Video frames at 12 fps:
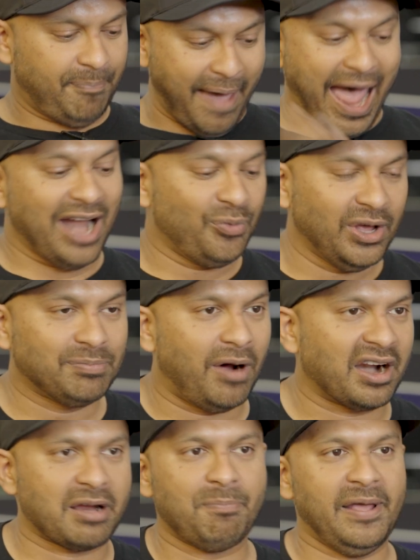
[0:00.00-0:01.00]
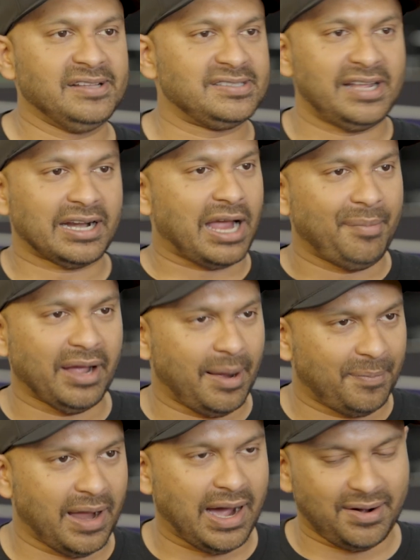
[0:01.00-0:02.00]
bandwidth marketplaces that are coming
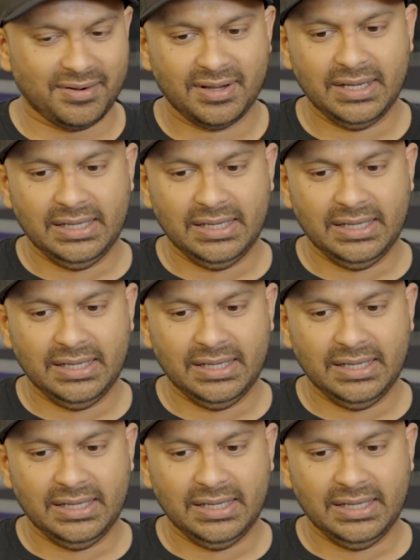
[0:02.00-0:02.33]
up now.